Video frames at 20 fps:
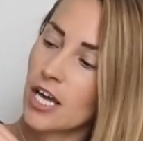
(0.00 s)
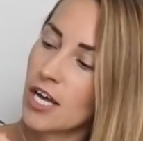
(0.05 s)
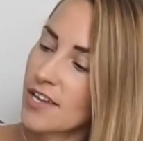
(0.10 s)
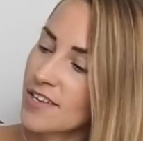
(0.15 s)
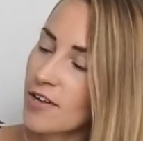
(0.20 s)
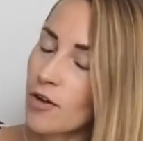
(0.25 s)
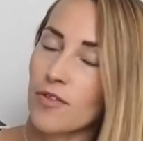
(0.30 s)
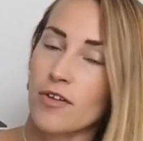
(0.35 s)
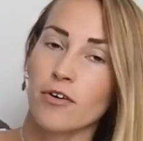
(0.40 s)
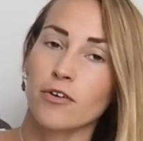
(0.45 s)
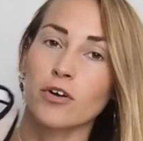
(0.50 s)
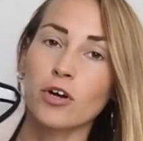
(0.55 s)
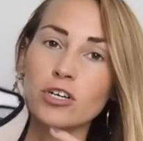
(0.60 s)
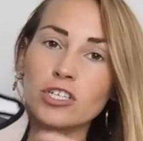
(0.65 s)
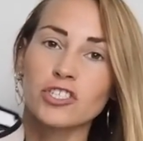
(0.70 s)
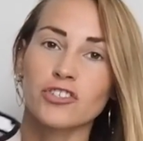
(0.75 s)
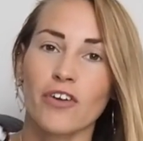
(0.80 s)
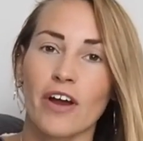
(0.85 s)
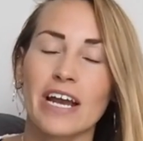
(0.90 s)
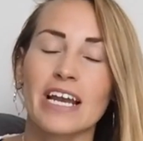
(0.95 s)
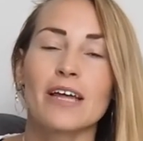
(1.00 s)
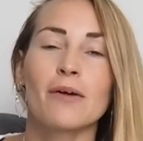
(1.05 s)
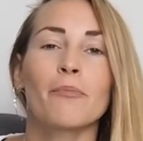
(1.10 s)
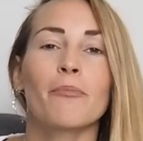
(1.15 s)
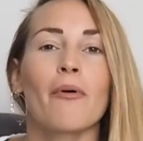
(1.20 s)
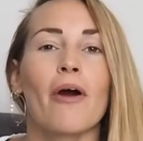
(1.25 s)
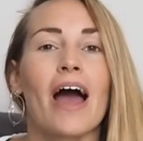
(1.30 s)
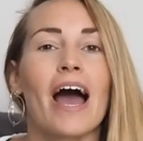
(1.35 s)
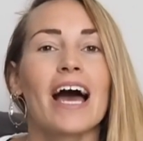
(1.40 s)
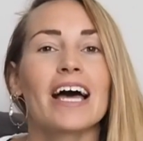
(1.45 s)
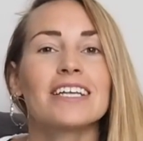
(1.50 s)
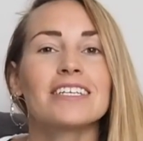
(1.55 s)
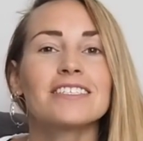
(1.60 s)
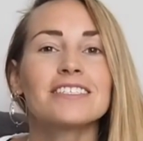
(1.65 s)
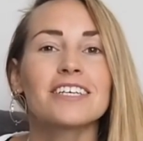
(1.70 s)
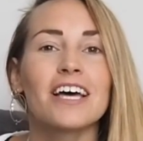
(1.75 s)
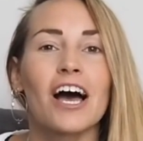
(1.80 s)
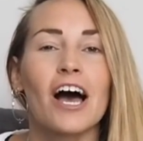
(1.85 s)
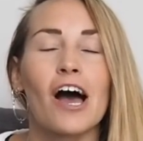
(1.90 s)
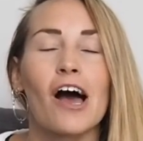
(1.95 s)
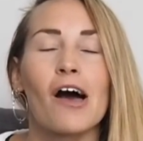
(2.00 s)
So they're an Australian brand